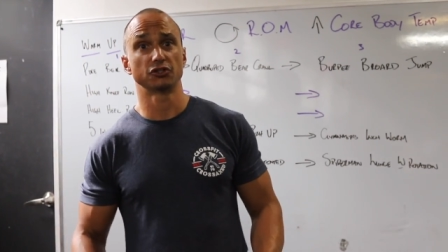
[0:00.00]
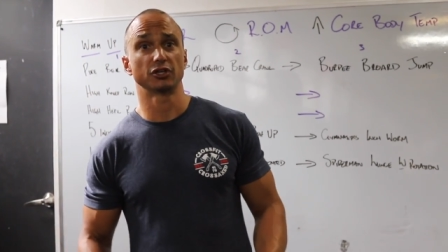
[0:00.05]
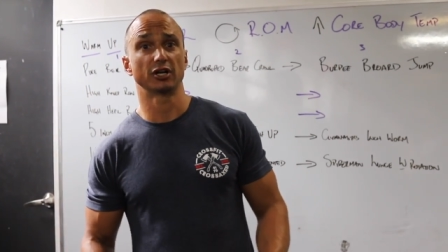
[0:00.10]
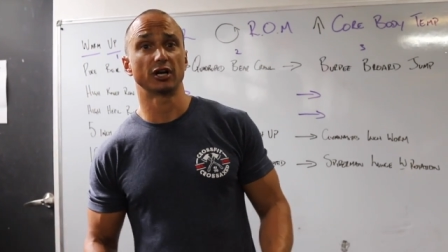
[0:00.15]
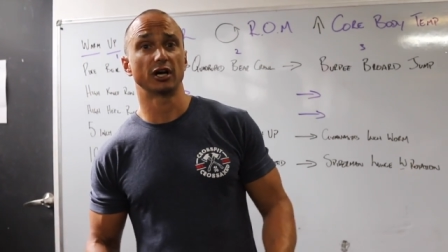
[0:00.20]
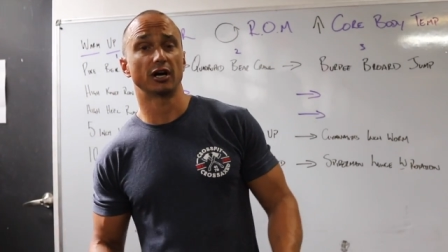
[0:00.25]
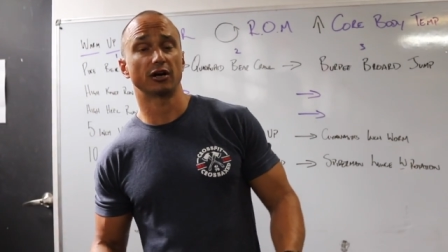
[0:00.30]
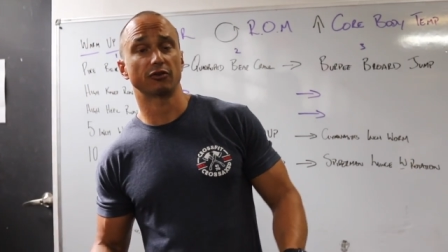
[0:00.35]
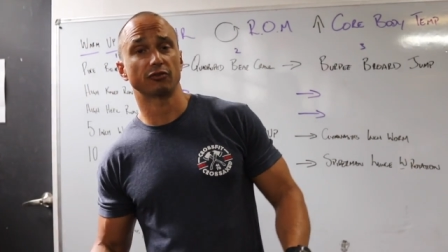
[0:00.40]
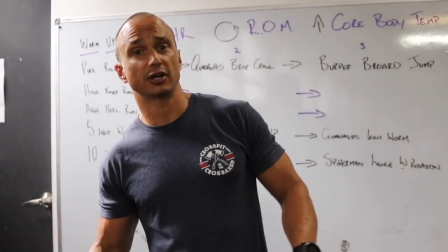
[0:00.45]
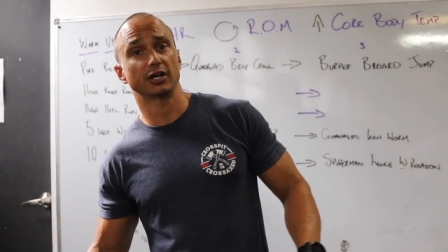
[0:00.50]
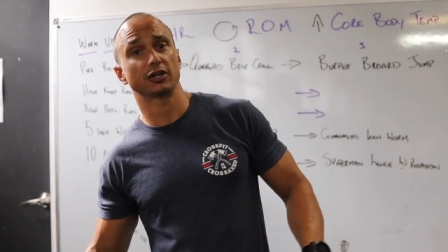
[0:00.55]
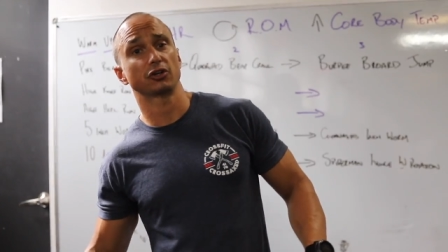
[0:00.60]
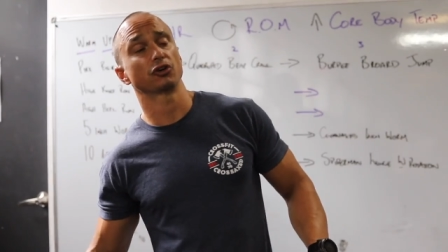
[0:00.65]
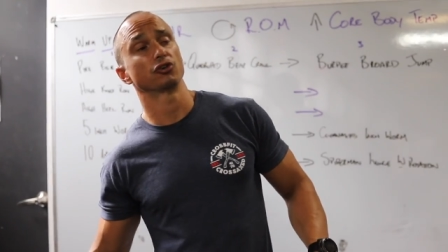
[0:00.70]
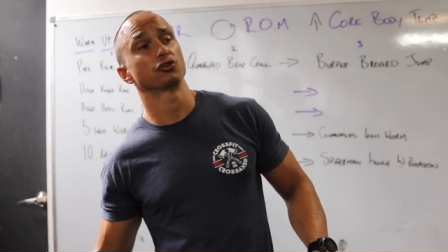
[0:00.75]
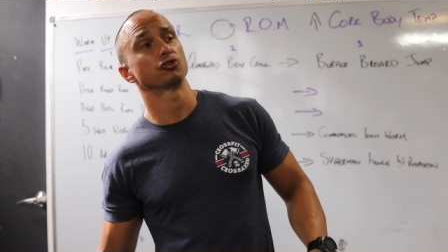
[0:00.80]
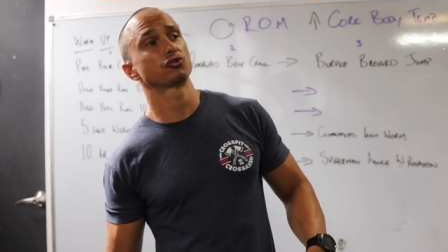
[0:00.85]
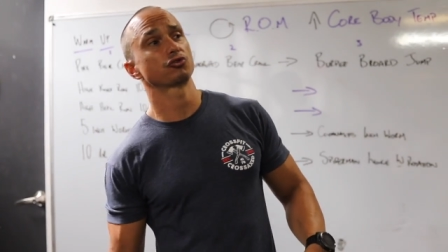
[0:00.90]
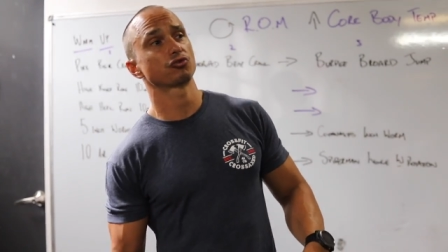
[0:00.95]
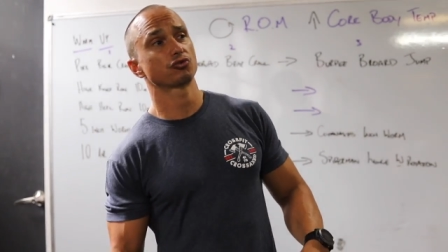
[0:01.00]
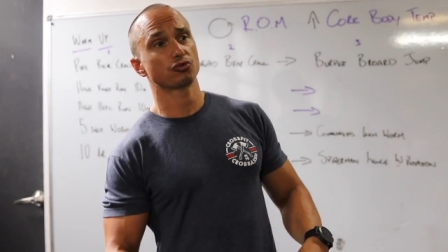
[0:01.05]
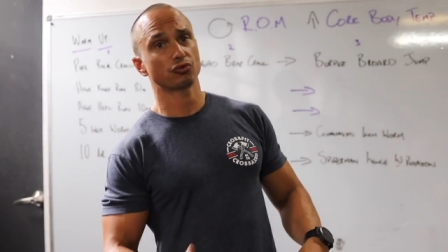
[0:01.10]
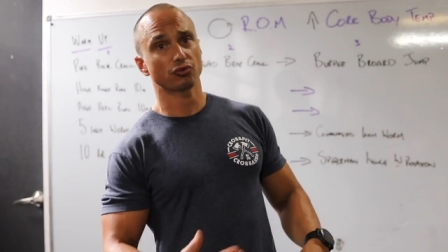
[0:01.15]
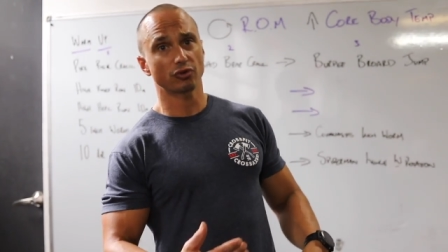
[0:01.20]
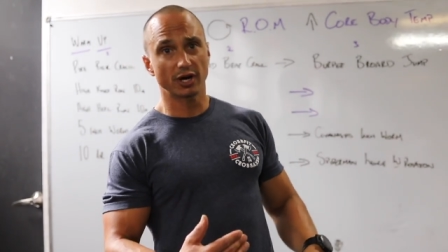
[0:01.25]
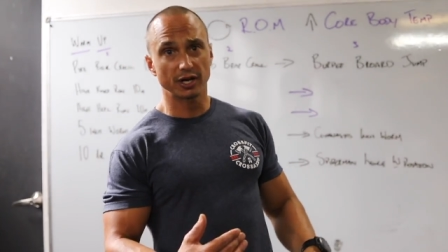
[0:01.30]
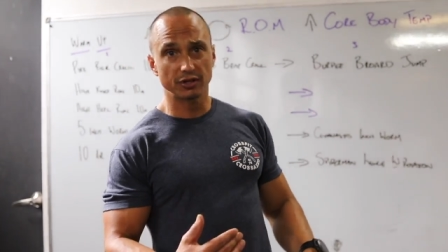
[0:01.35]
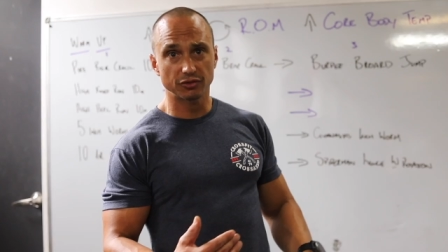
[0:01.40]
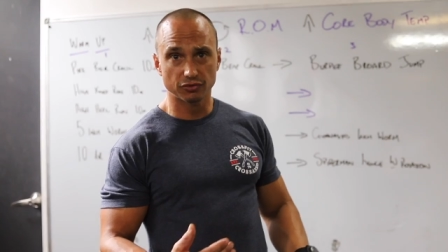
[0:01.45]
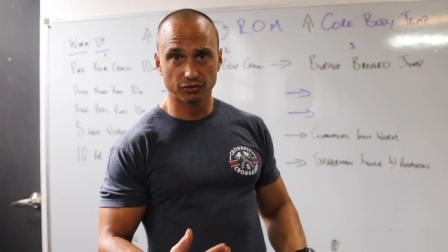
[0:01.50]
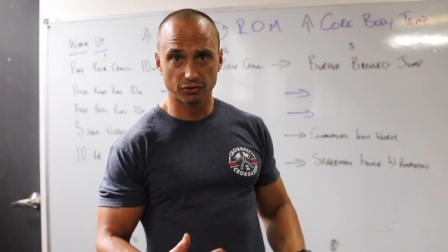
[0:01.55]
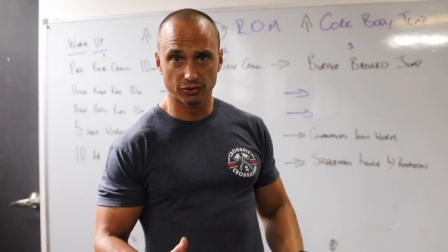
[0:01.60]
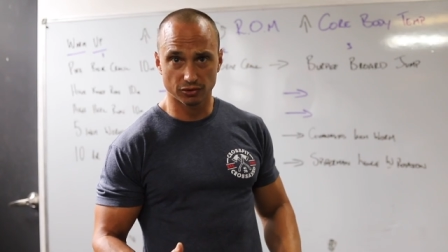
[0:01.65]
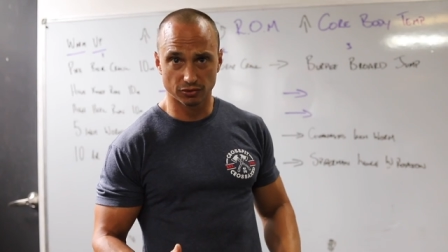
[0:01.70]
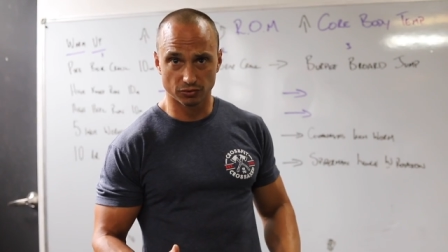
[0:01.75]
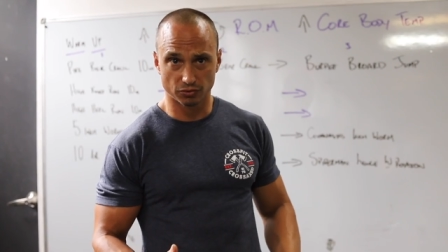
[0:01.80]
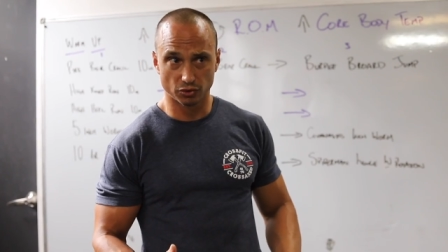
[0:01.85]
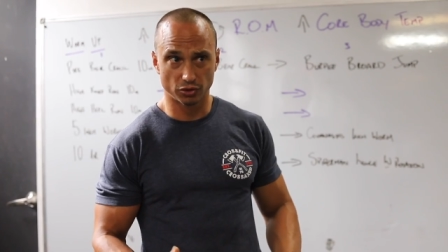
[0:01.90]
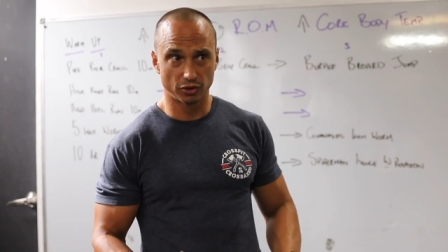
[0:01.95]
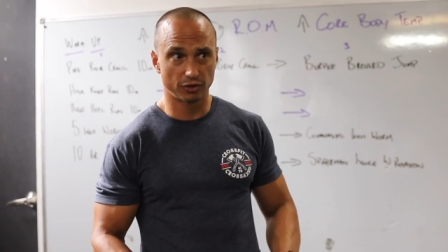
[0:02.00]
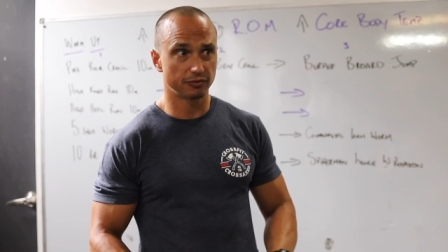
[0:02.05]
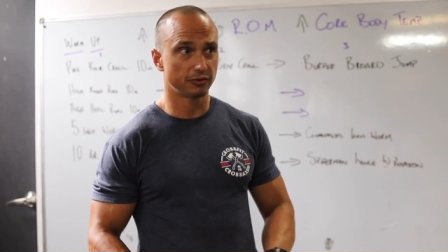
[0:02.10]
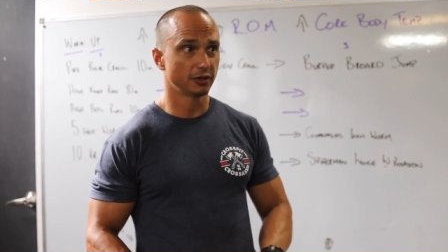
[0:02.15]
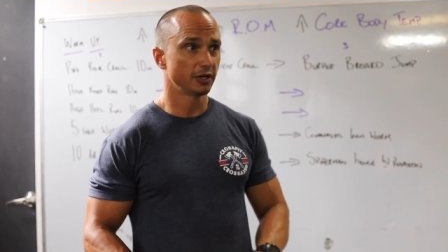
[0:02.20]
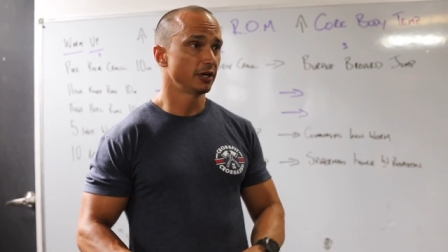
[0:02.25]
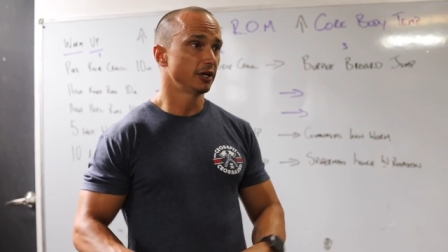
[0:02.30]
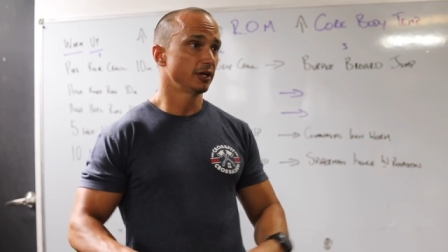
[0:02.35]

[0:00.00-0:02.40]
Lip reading: Your heart rate goes straight through the roof.